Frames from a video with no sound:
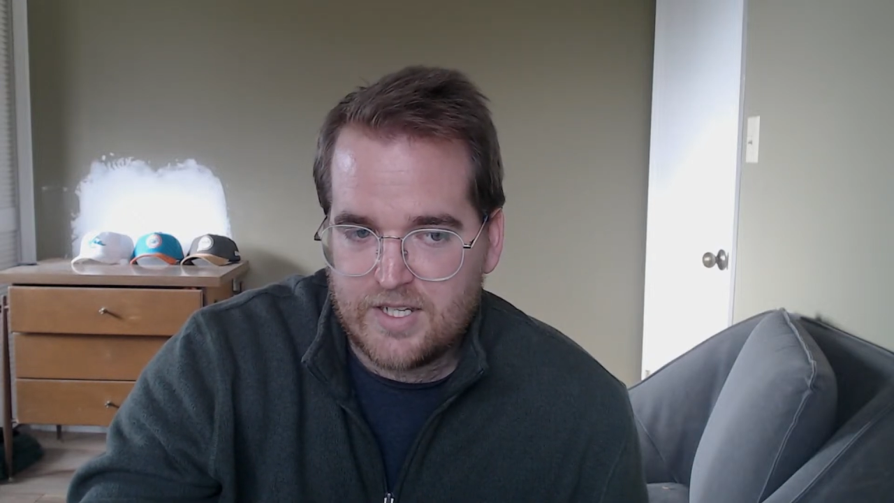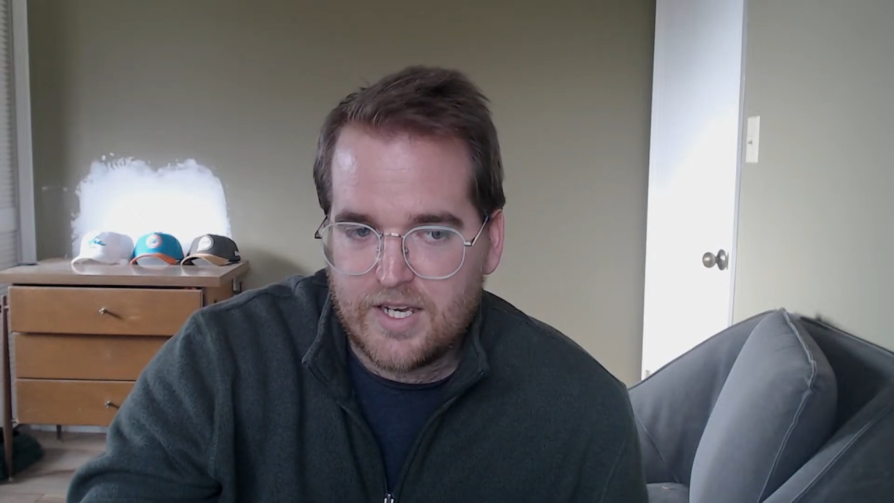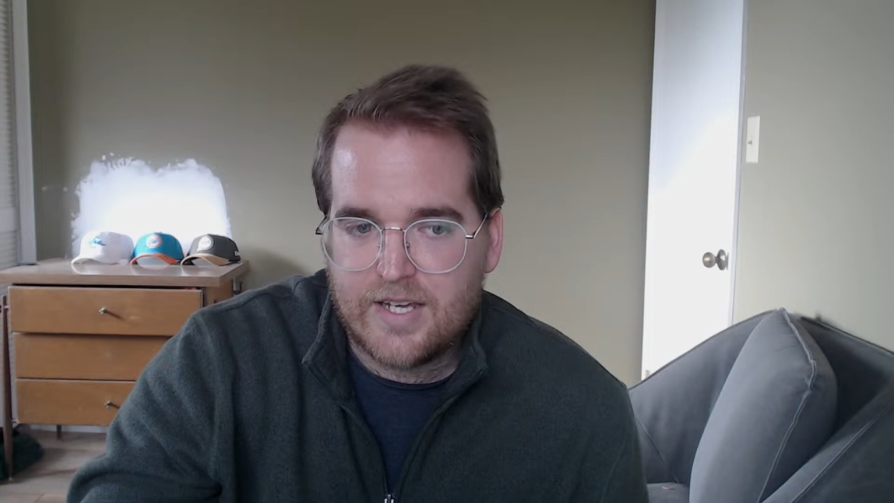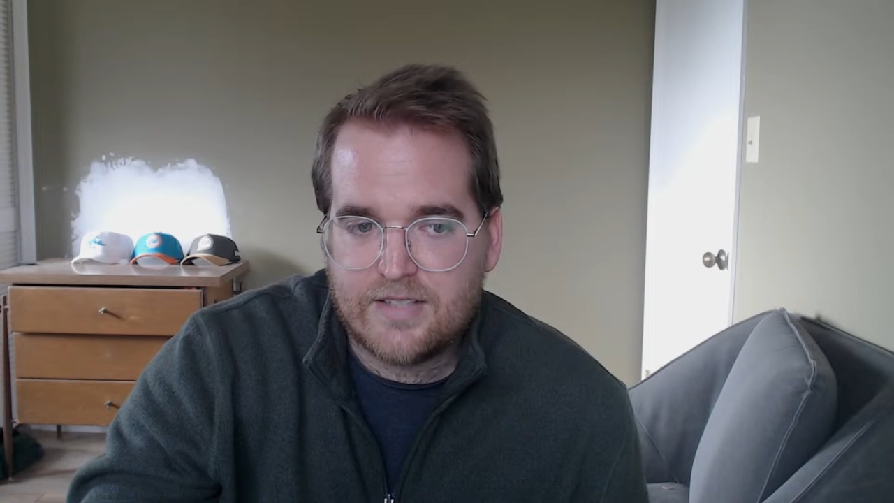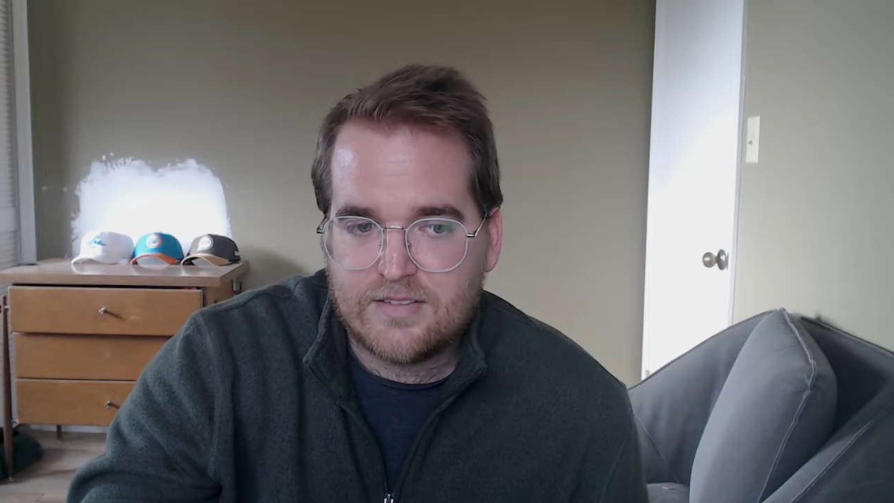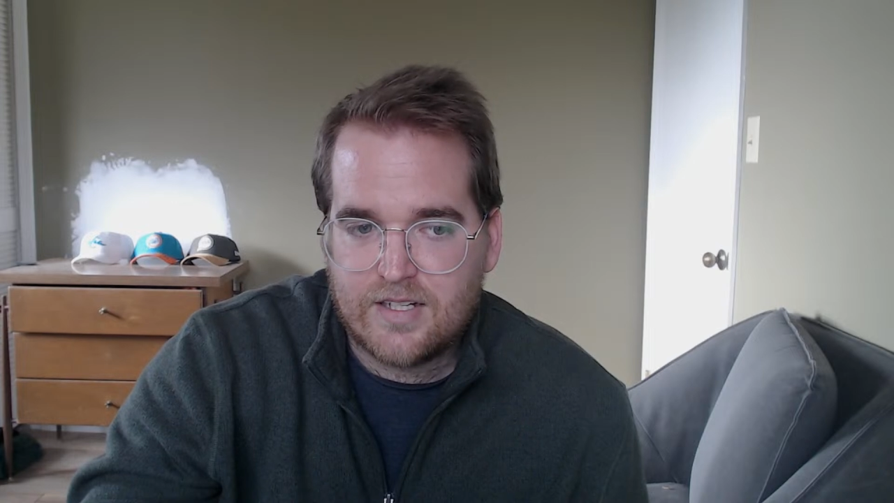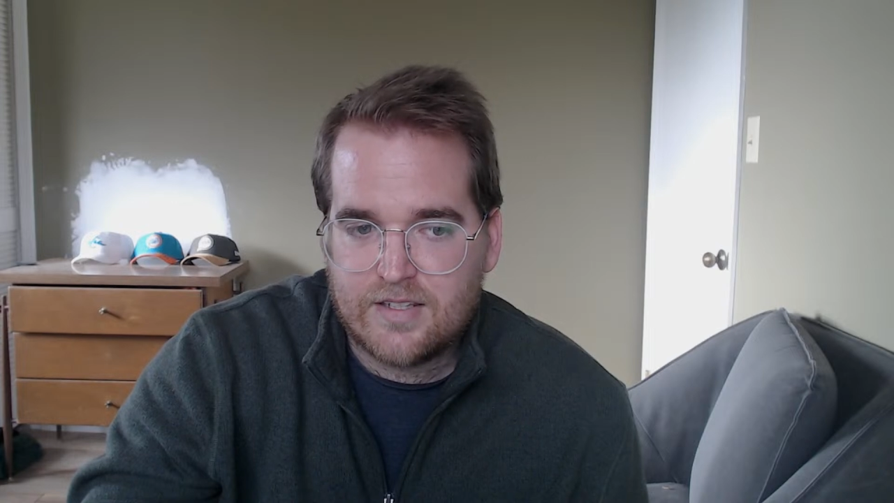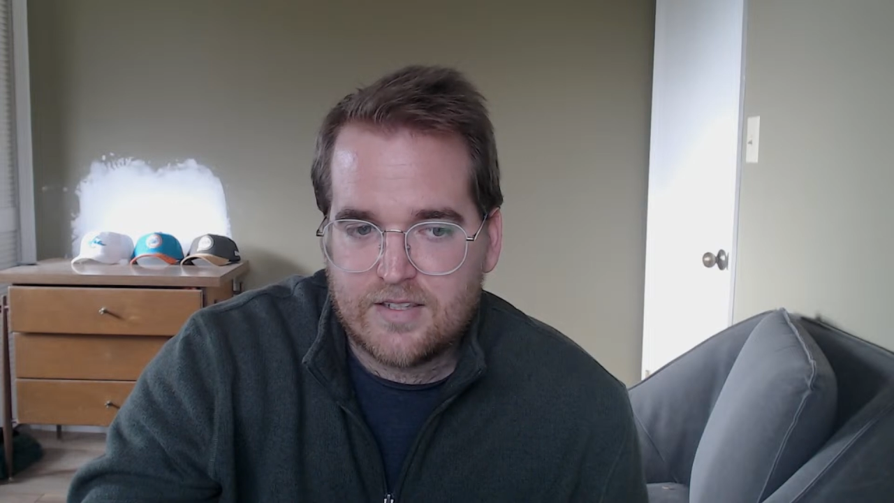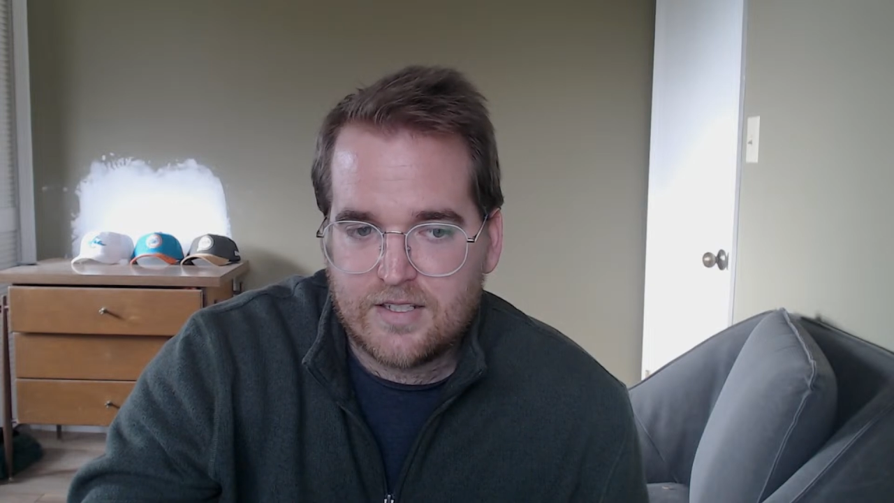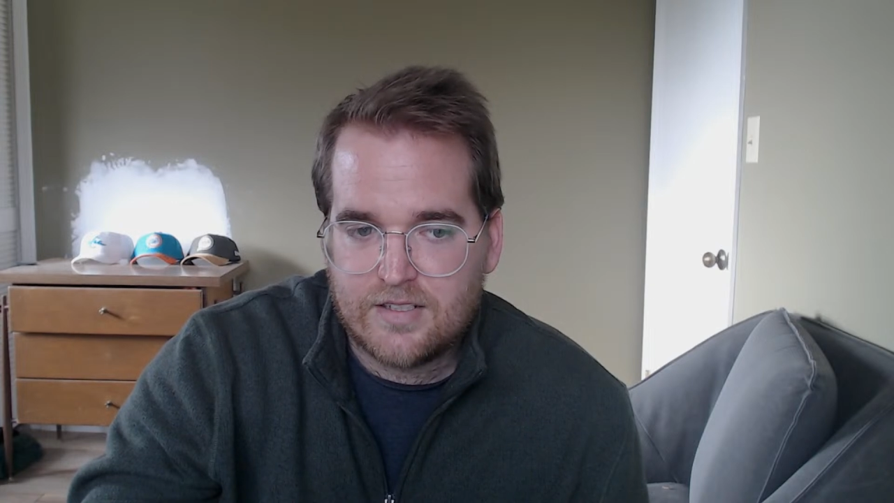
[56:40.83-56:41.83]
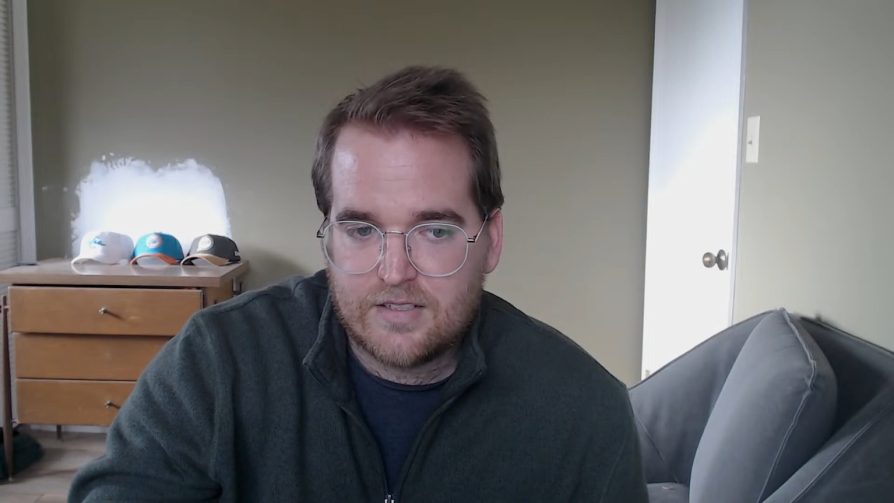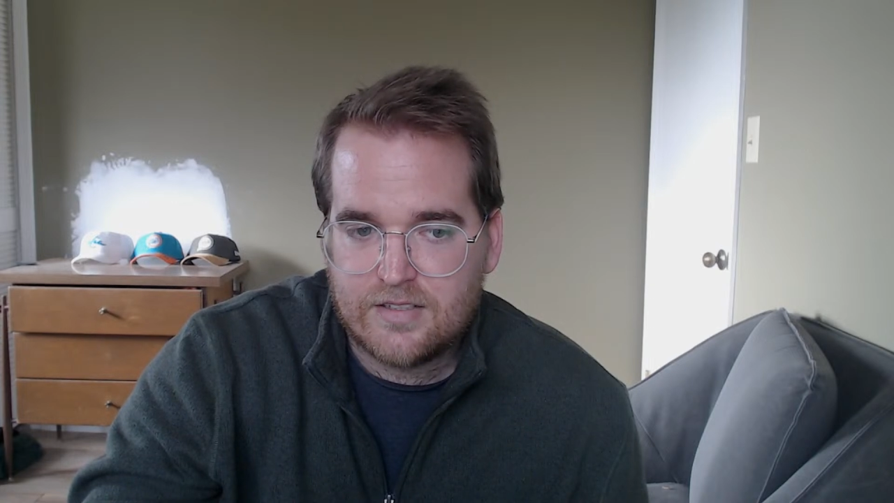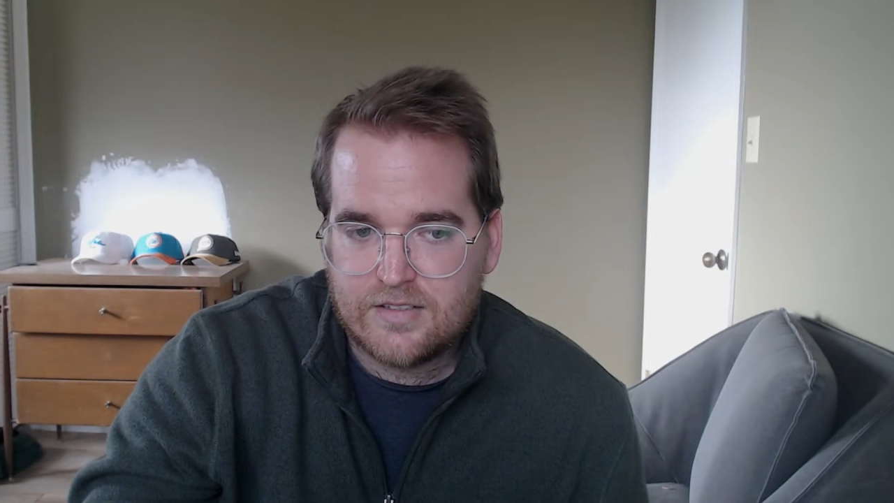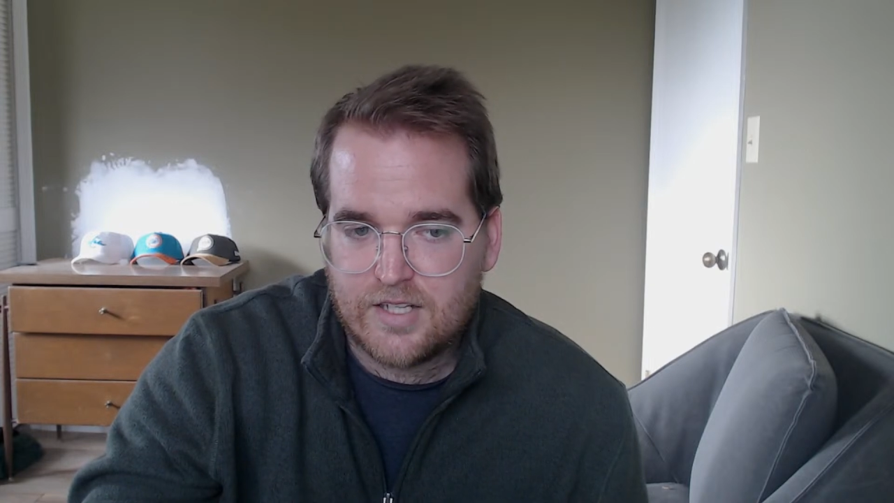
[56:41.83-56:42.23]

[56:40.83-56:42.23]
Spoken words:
of guys that I think